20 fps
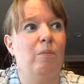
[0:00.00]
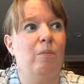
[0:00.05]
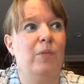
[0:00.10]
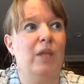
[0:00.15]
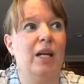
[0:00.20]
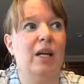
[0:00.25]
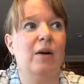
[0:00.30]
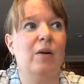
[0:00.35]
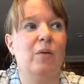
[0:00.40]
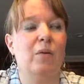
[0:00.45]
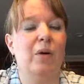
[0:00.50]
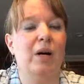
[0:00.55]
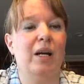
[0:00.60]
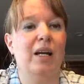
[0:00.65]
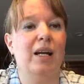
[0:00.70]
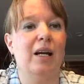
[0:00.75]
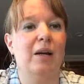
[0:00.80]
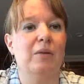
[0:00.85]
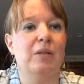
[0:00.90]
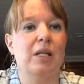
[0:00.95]
then I went
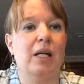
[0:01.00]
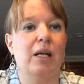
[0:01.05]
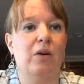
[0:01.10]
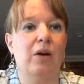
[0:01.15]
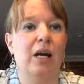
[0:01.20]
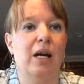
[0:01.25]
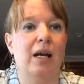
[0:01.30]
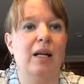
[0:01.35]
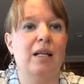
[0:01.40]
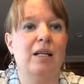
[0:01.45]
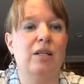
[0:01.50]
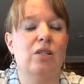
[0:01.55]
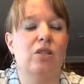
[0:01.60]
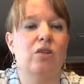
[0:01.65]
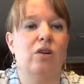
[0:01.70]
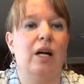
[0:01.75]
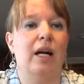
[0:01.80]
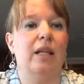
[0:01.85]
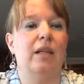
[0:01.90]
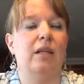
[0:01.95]
and I was like, okay, I need to
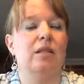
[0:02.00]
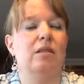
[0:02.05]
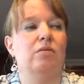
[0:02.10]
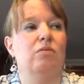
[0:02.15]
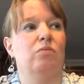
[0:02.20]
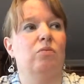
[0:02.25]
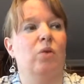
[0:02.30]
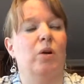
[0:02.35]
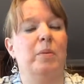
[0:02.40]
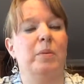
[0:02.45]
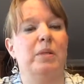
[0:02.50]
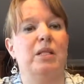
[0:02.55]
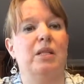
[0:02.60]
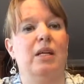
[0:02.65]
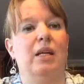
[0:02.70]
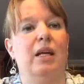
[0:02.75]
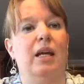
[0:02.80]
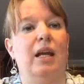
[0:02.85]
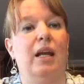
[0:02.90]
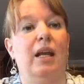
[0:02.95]
try this rooibos
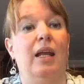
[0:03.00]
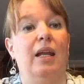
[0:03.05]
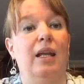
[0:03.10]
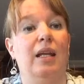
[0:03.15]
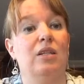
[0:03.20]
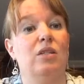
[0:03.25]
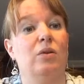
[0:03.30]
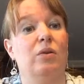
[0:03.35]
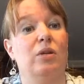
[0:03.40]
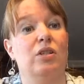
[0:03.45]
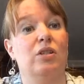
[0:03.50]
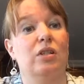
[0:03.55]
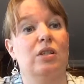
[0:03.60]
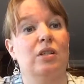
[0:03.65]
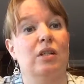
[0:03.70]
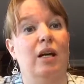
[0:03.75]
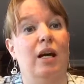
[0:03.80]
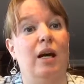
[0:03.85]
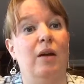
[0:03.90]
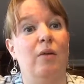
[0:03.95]
tea again. And then so I
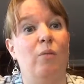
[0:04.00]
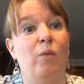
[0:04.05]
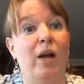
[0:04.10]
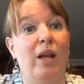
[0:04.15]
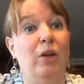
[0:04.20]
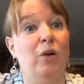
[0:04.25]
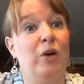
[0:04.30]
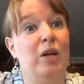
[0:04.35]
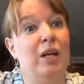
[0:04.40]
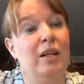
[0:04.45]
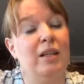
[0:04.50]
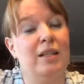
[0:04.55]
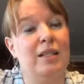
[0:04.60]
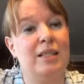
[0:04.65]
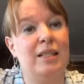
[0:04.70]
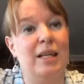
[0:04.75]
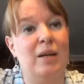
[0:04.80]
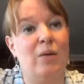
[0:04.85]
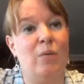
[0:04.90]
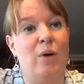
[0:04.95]
just I went looking to
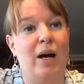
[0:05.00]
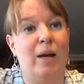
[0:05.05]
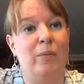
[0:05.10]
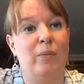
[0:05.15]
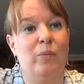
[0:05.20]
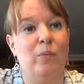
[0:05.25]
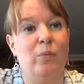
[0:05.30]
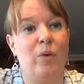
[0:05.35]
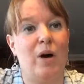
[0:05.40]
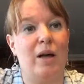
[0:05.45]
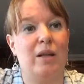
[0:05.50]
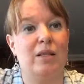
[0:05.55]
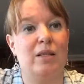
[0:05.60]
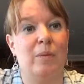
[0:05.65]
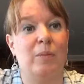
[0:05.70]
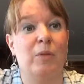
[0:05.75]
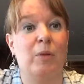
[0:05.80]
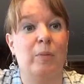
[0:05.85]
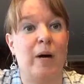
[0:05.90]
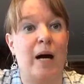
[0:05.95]
see what what
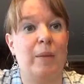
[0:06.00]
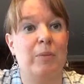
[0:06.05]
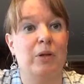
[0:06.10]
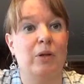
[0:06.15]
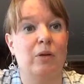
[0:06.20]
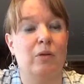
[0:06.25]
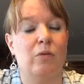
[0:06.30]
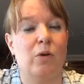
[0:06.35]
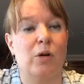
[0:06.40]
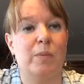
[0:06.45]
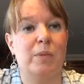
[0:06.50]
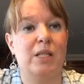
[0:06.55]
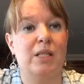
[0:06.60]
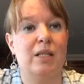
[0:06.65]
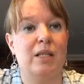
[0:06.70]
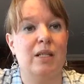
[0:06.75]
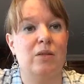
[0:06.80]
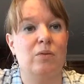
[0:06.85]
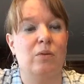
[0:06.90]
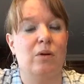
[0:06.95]
some of the popular rooibos
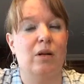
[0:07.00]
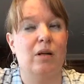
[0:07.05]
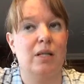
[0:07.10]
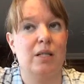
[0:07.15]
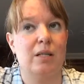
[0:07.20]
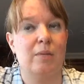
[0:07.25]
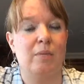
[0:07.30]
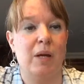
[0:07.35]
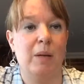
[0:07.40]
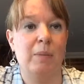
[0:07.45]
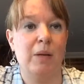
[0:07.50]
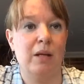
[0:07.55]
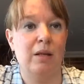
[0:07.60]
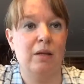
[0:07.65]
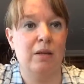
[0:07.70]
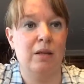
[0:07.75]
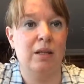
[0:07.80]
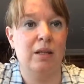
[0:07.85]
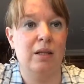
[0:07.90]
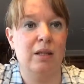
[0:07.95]
teas were, and I said maybe
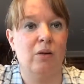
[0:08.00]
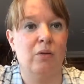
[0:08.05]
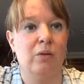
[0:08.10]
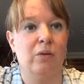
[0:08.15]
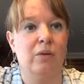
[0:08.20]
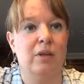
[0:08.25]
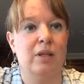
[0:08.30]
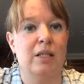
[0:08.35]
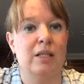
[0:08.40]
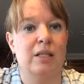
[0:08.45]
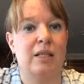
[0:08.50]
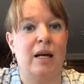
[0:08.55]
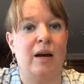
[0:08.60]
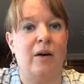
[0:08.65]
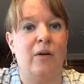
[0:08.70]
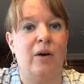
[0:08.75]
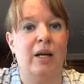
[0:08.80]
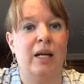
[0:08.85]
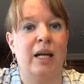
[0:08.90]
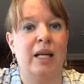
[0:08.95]
you know this is
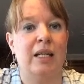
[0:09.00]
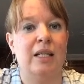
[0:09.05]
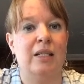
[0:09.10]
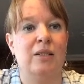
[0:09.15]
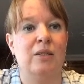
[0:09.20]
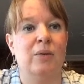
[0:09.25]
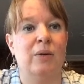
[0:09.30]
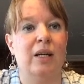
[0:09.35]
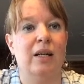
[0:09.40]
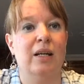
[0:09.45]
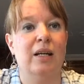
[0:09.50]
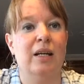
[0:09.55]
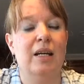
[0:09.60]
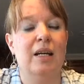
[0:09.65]
how I'll get into it.